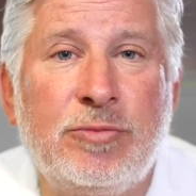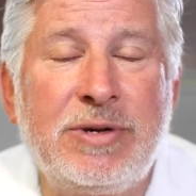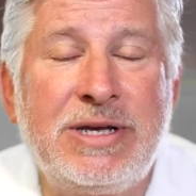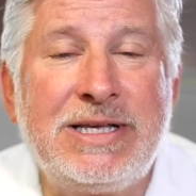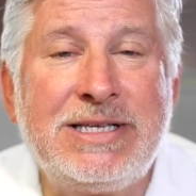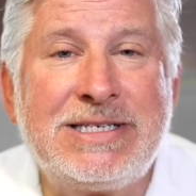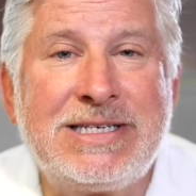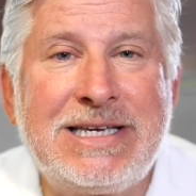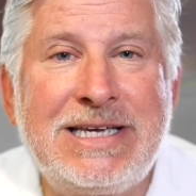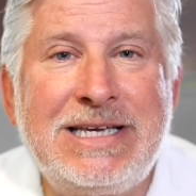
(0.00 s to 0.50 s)

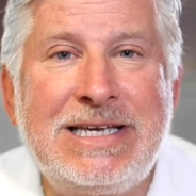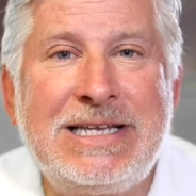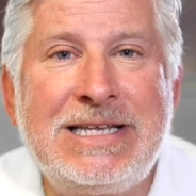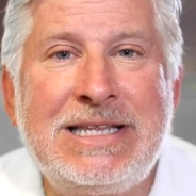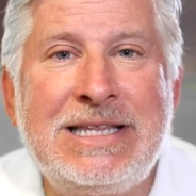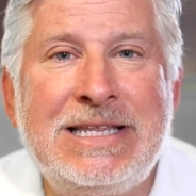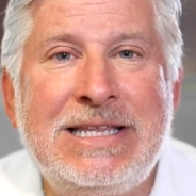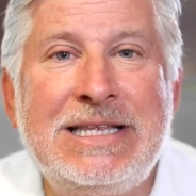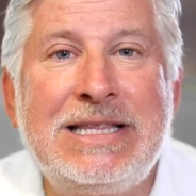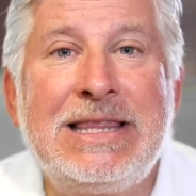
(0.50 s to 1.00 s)
means
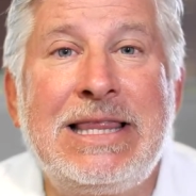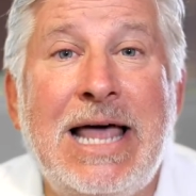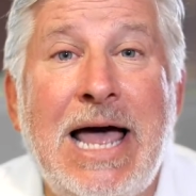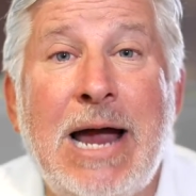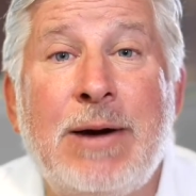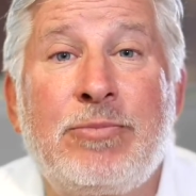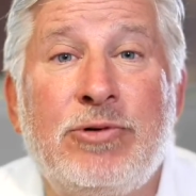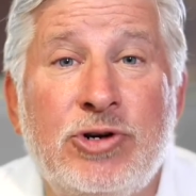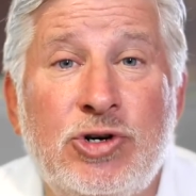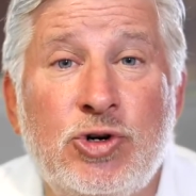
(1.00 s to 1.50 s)
in the
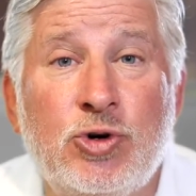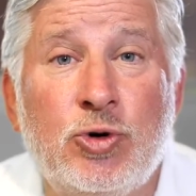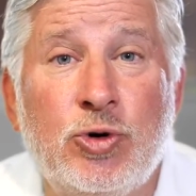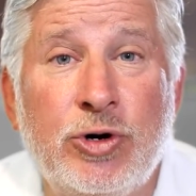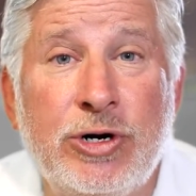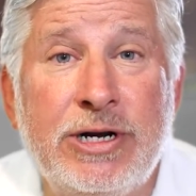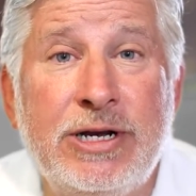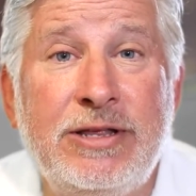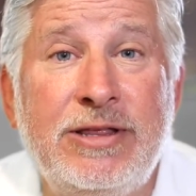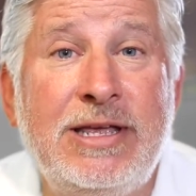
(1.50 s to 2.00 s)

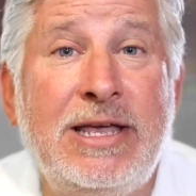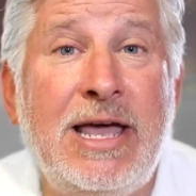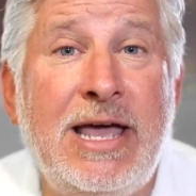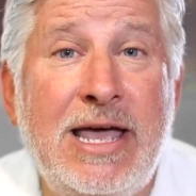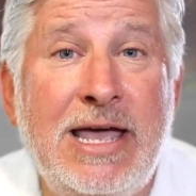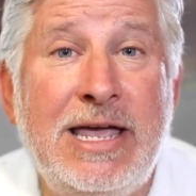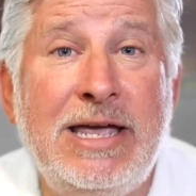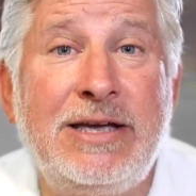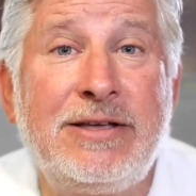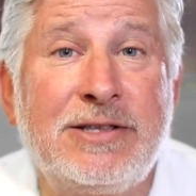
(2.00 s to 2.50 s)
laboratory the
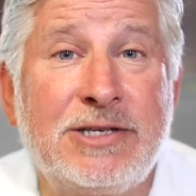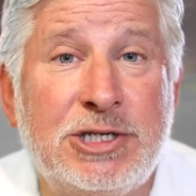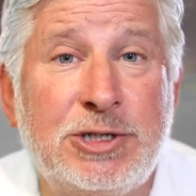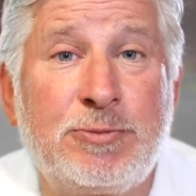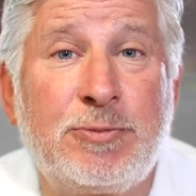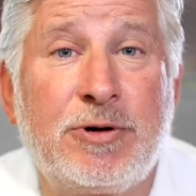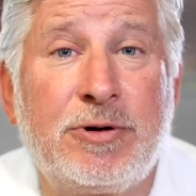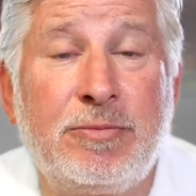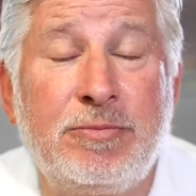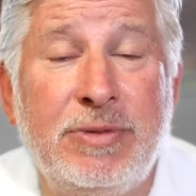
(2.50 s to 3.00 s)
egg and the
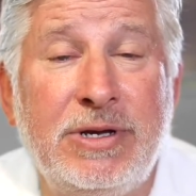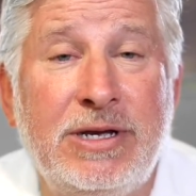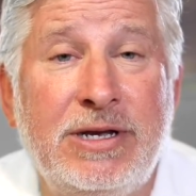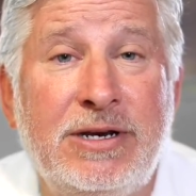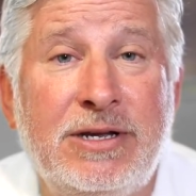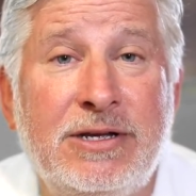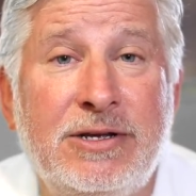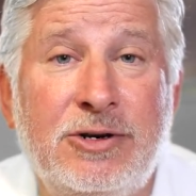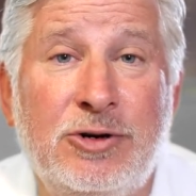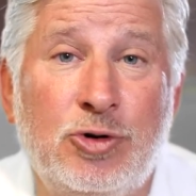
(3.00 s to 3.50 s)
sperm
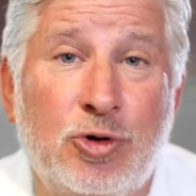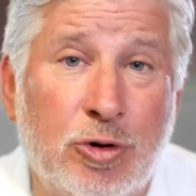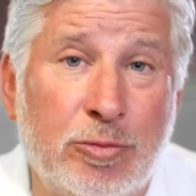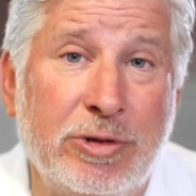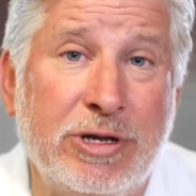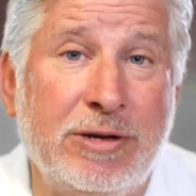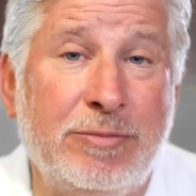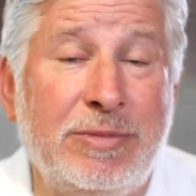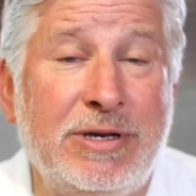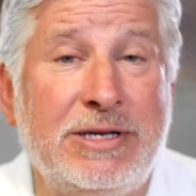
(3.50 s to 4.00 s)
meet.
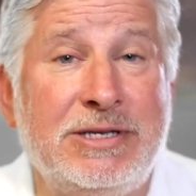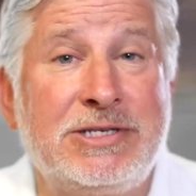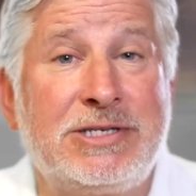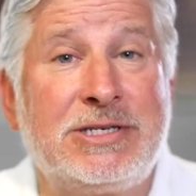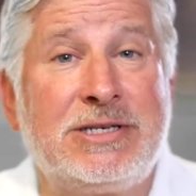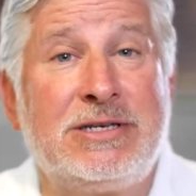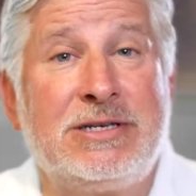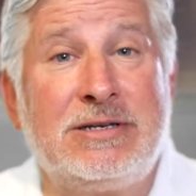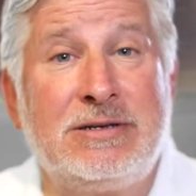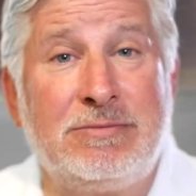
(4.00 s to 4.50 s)
Normally
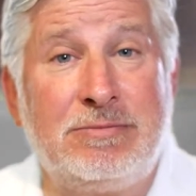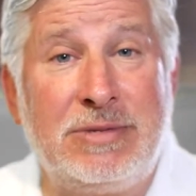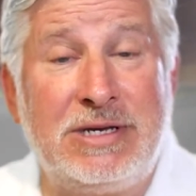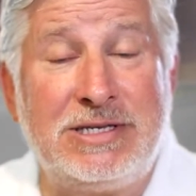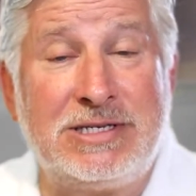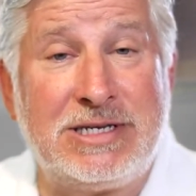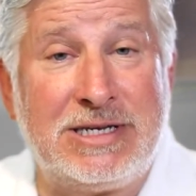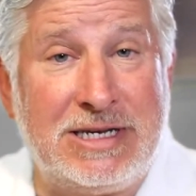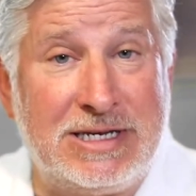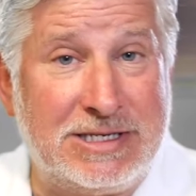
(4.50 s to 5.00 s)
means
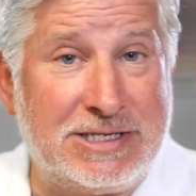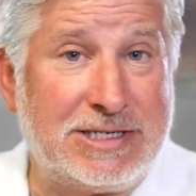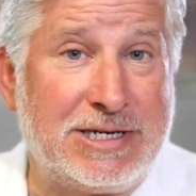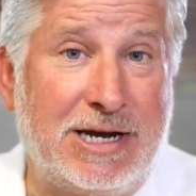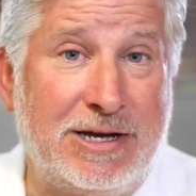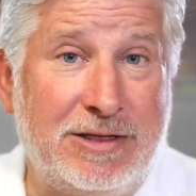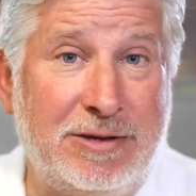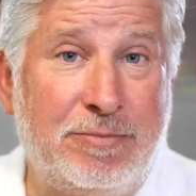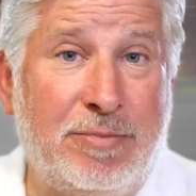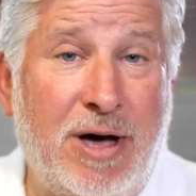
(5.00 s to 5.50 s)
meets
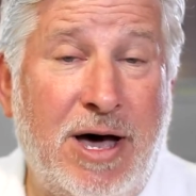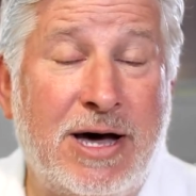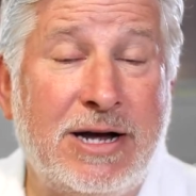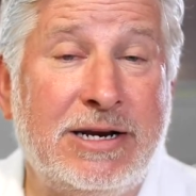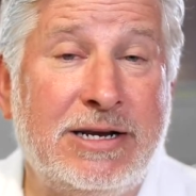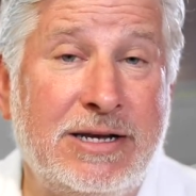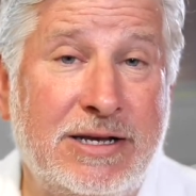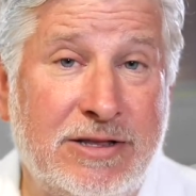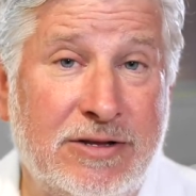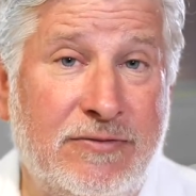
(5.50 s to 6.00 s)
inside the
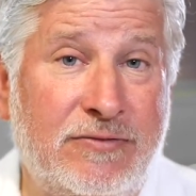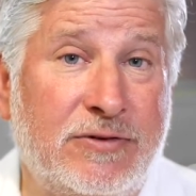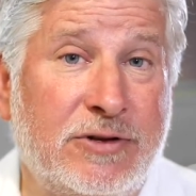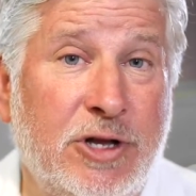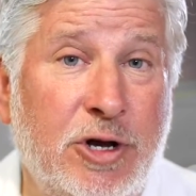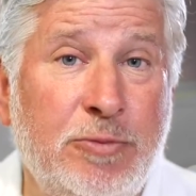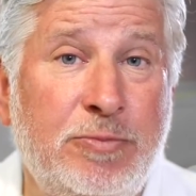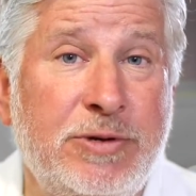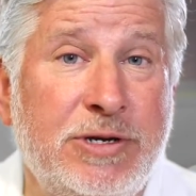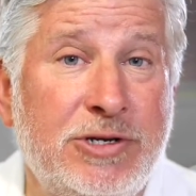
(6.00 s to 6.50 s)
body in the
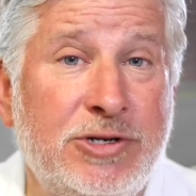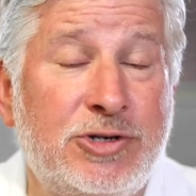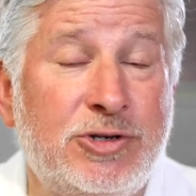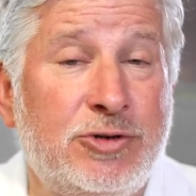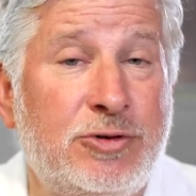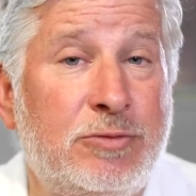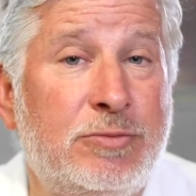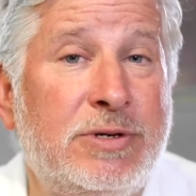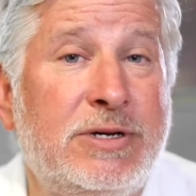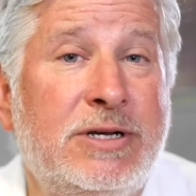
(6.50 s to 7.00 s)
fallopian
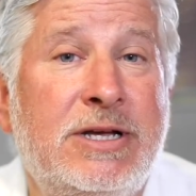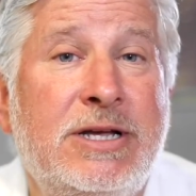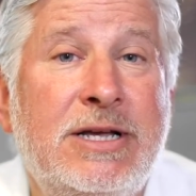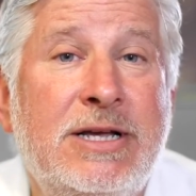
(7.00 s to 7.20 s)
tube.